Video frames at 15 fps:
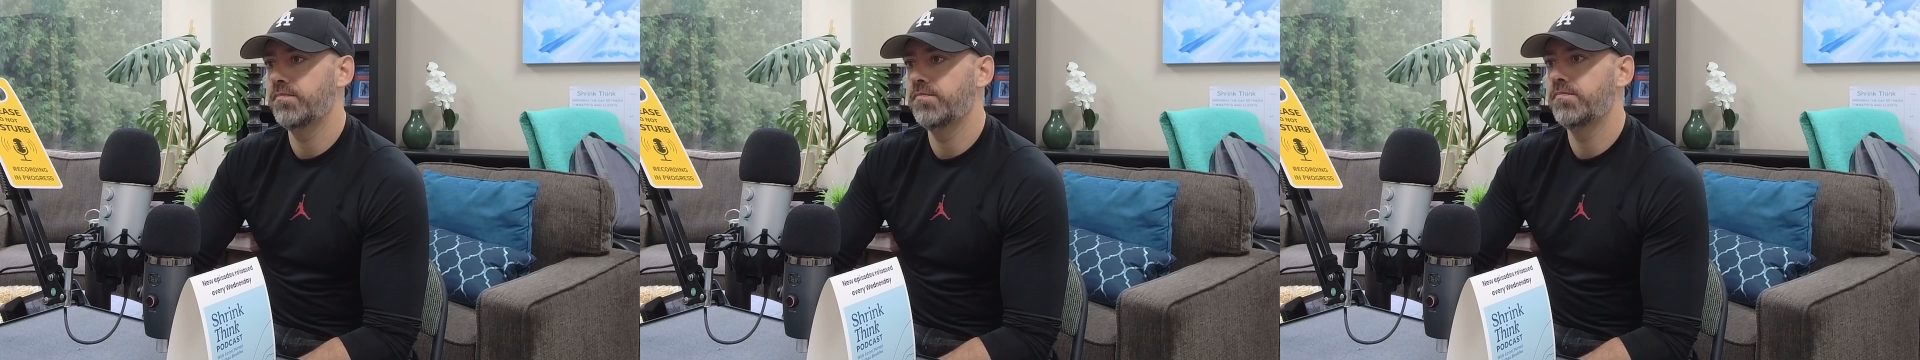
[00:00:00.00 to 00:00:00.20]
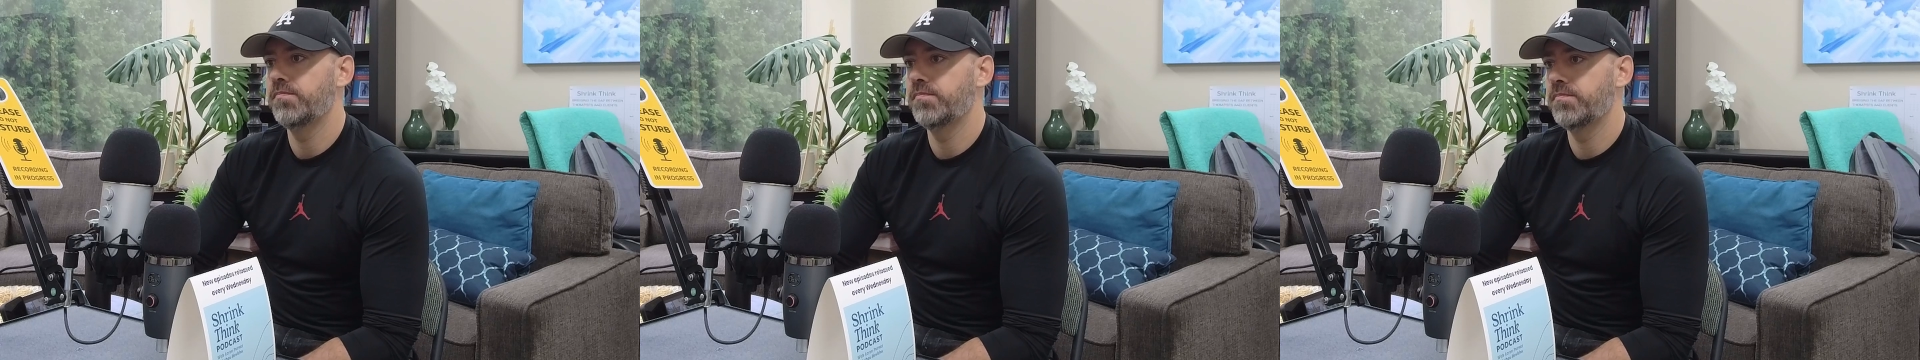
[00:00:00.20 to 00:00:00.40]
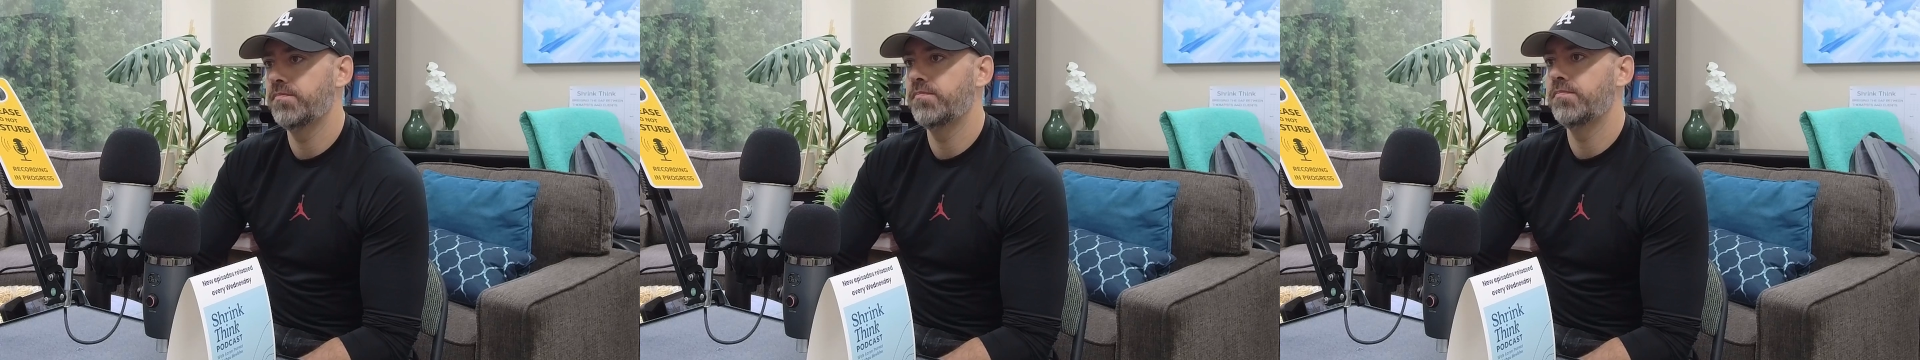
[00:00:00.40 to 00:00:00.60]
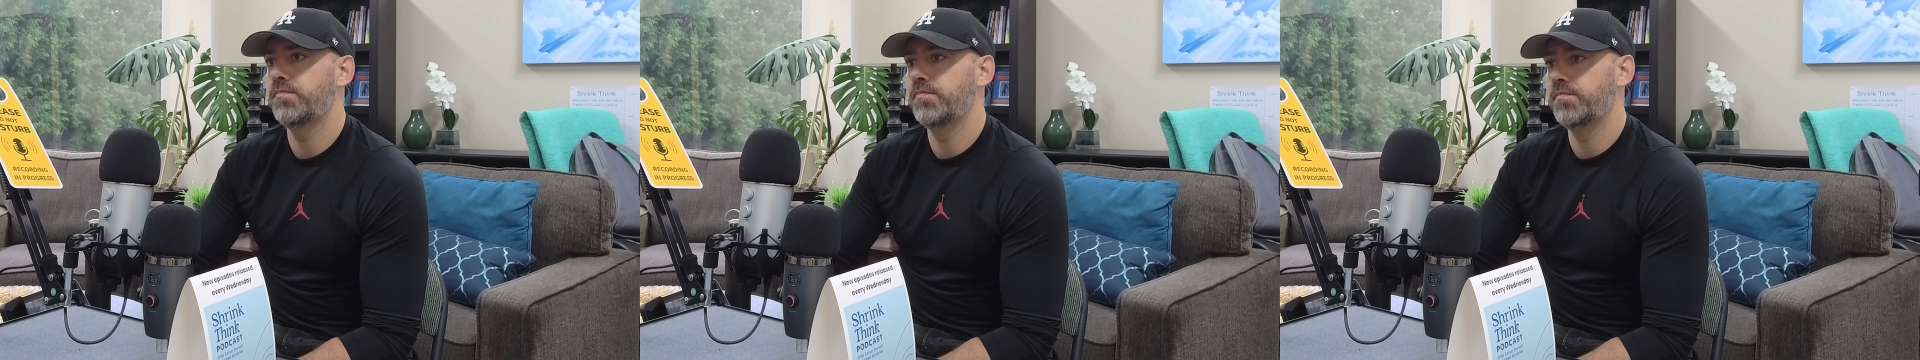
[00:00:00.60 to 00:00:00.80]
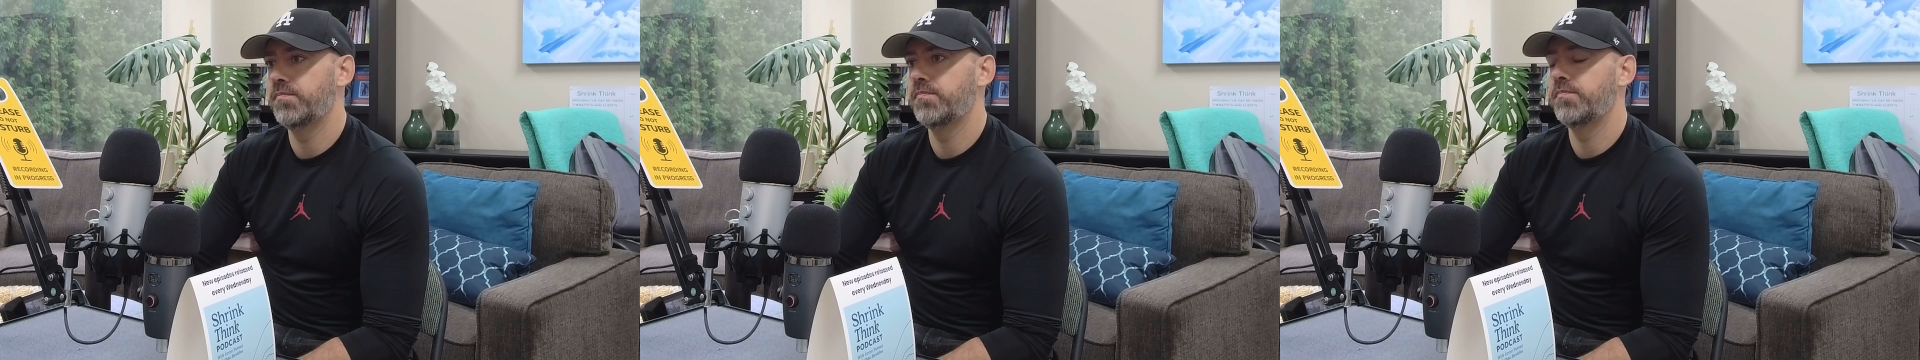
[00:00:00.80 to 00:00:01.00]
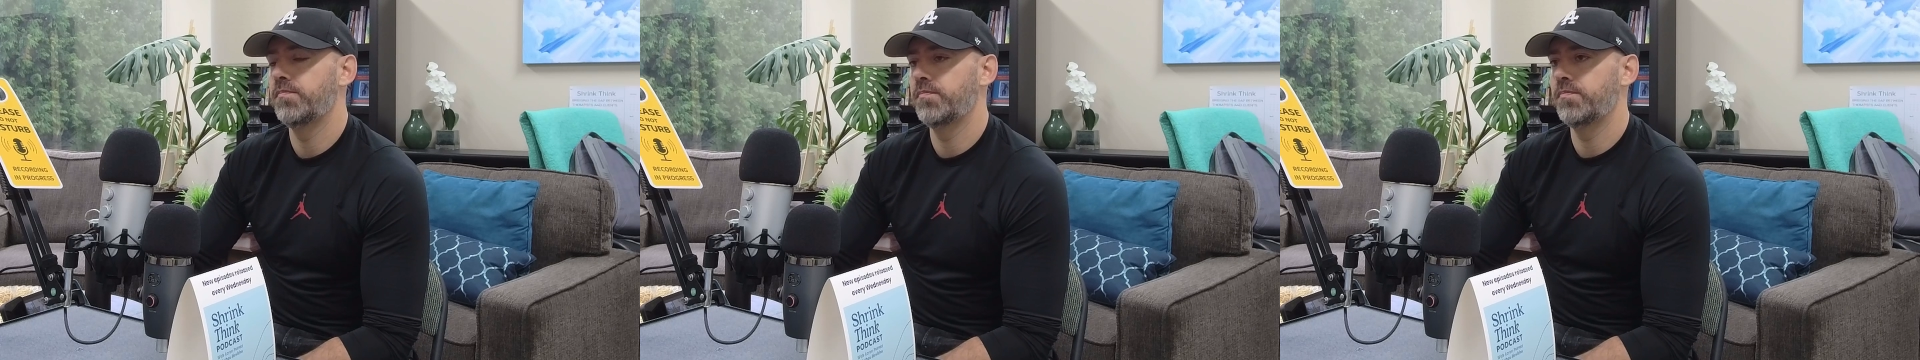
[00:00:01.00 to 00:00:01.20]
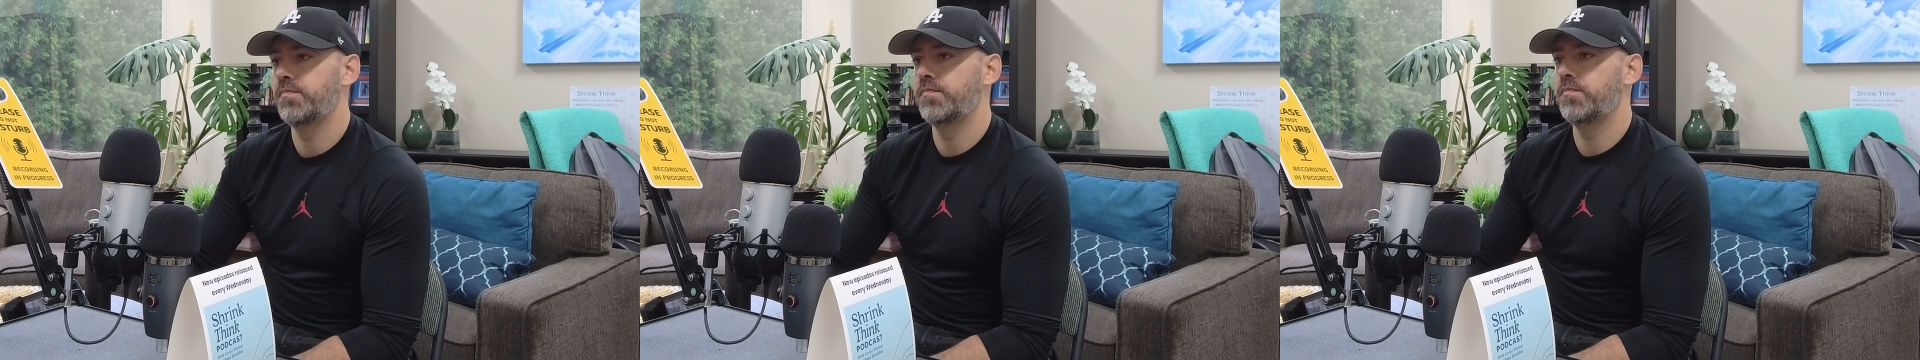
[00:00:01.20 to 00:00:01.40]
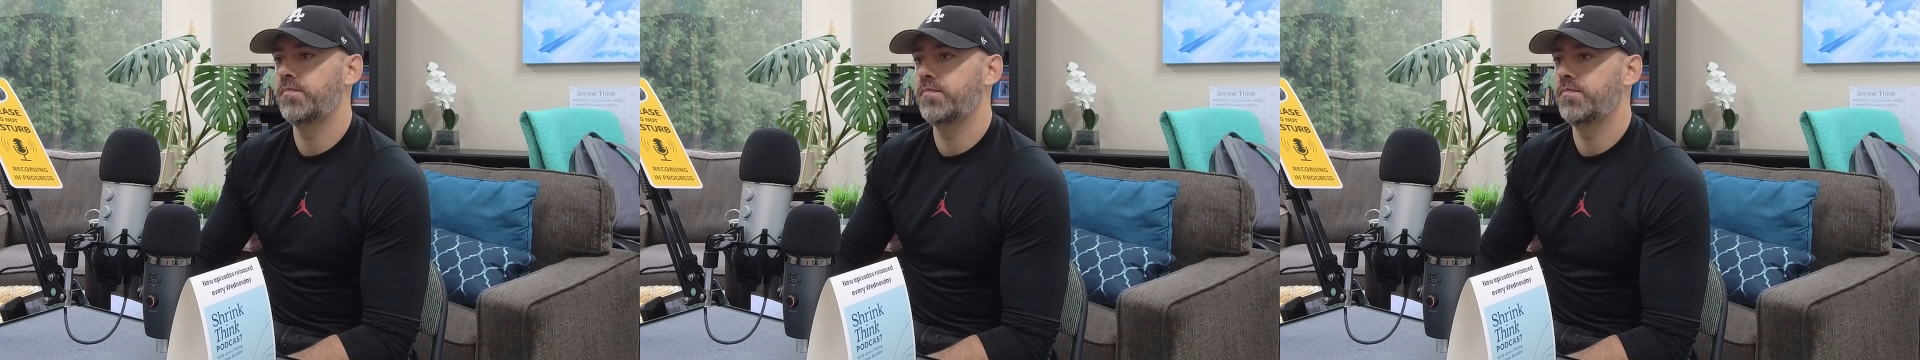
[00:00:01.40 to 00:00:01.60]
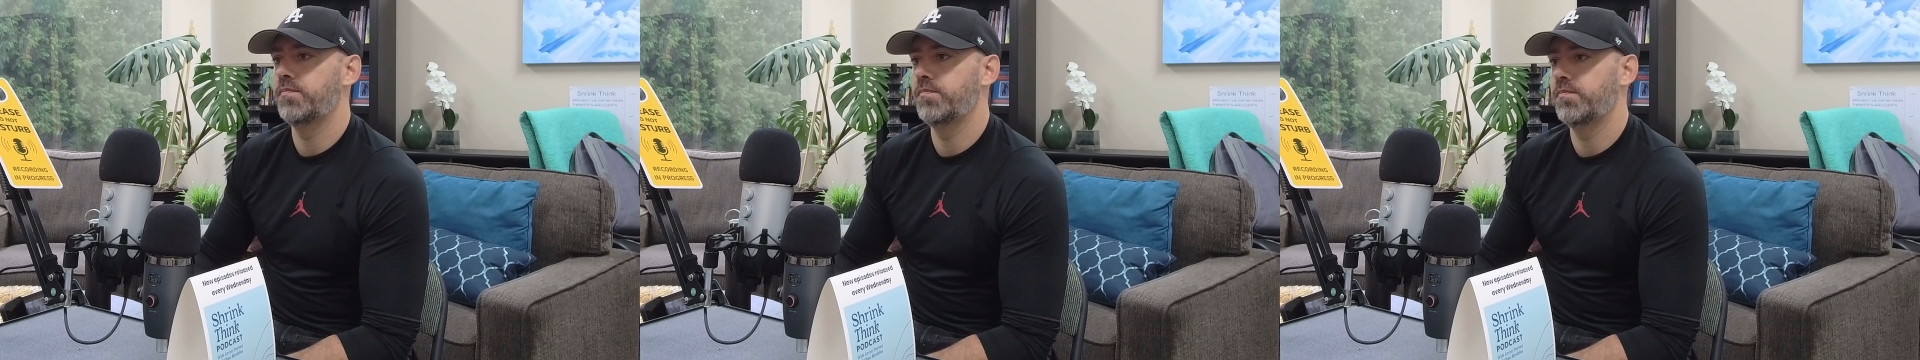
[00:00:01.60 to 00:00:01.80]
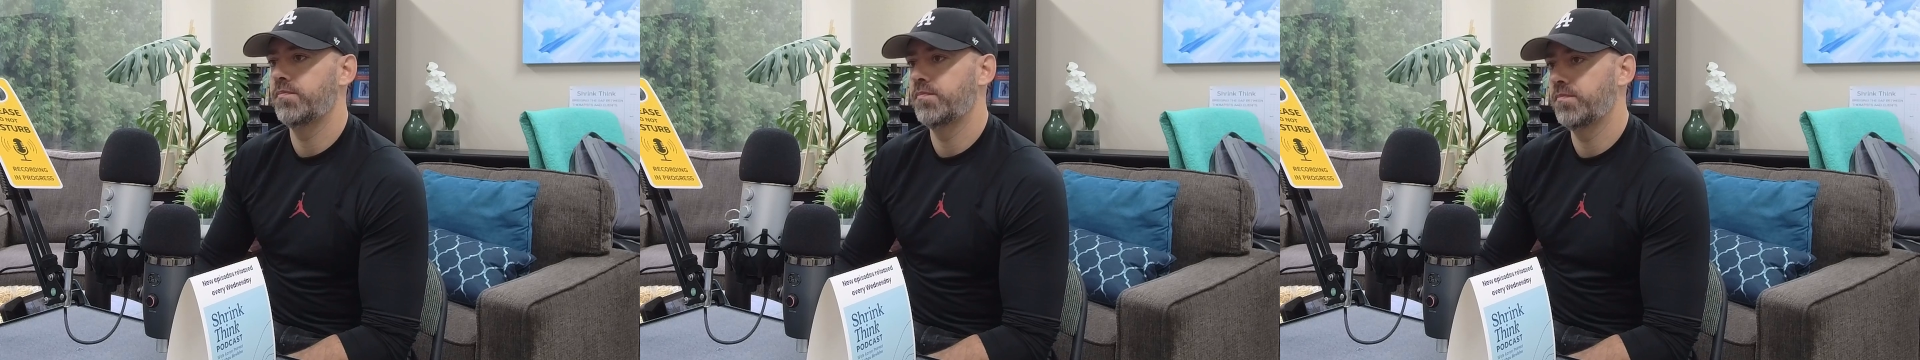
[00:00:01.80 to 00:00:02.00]
so to get the
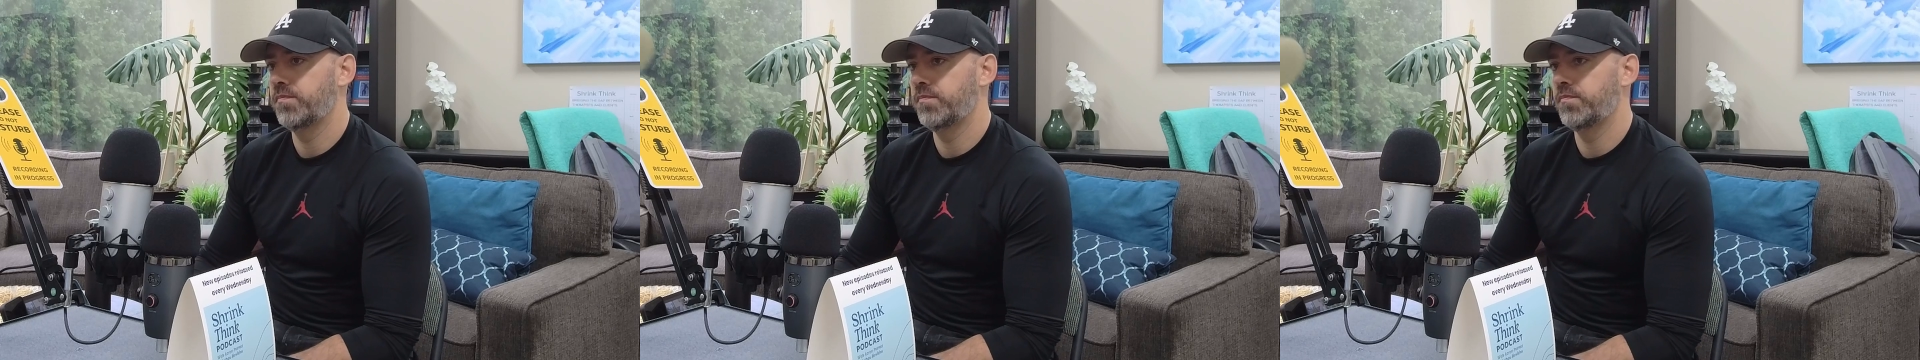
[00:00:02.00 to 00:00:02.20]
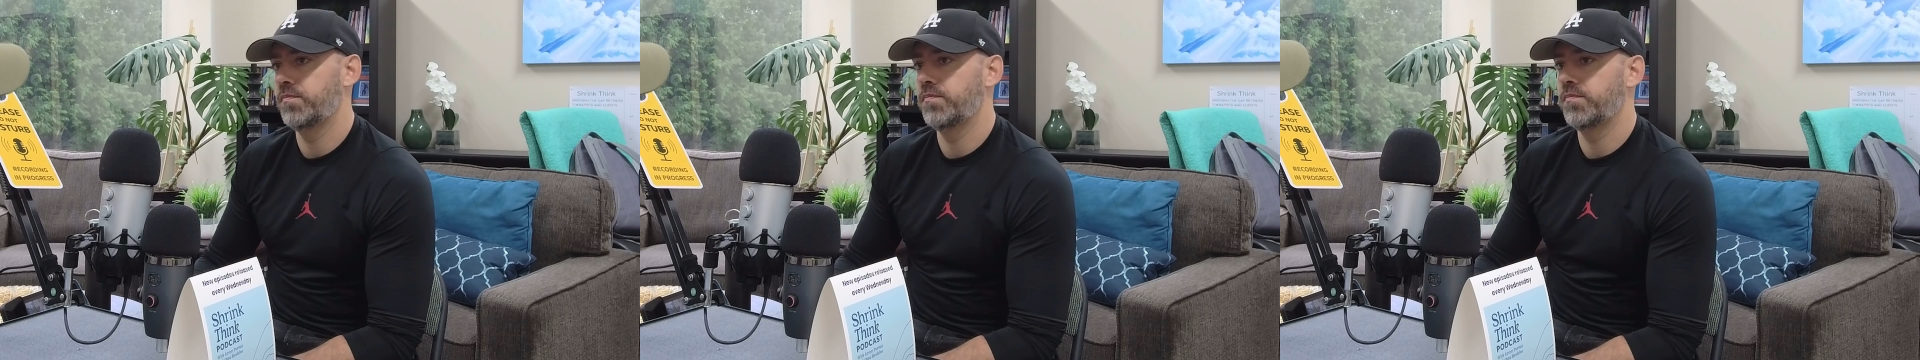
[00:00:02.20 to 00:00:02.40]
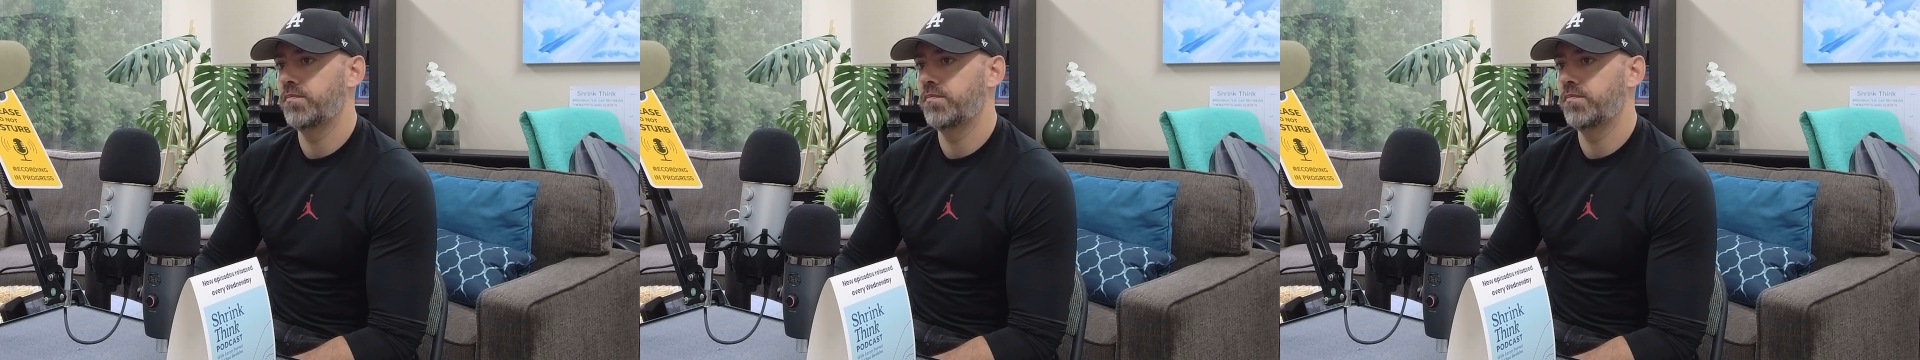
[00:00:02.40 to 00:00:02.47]
administrative